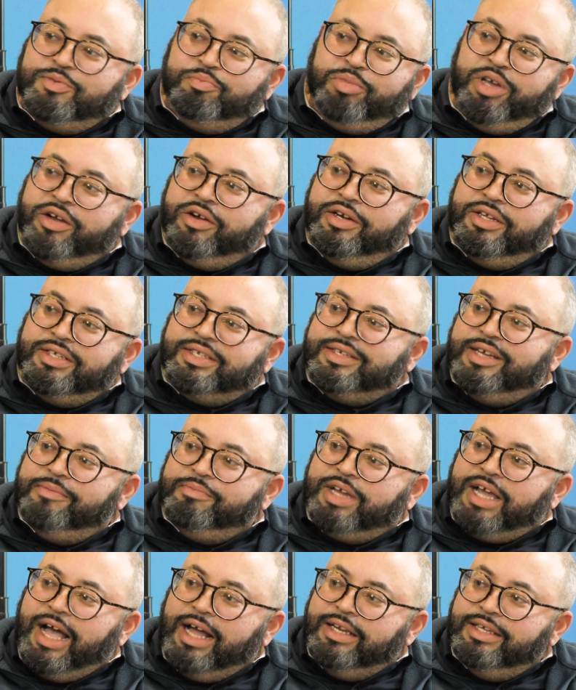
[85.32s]
bigger than some
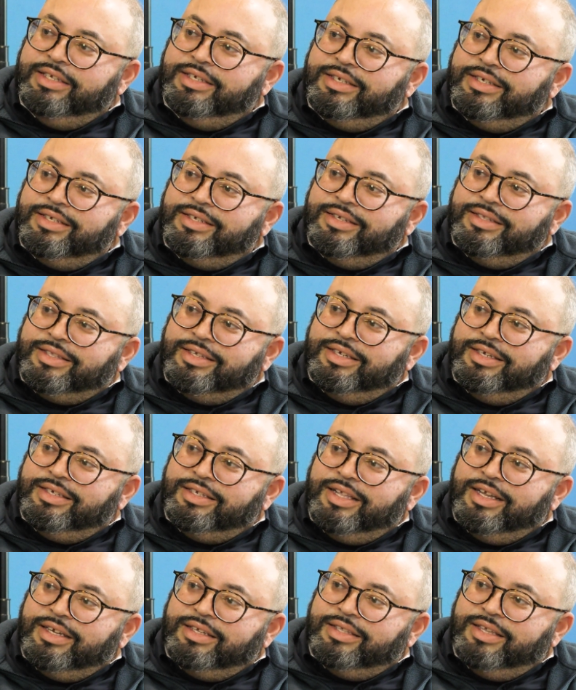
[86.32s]
colleges and things
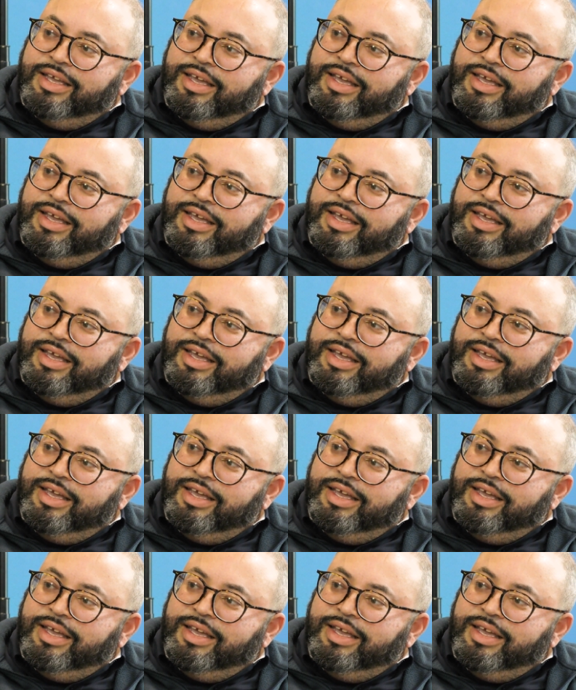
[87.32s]
like that.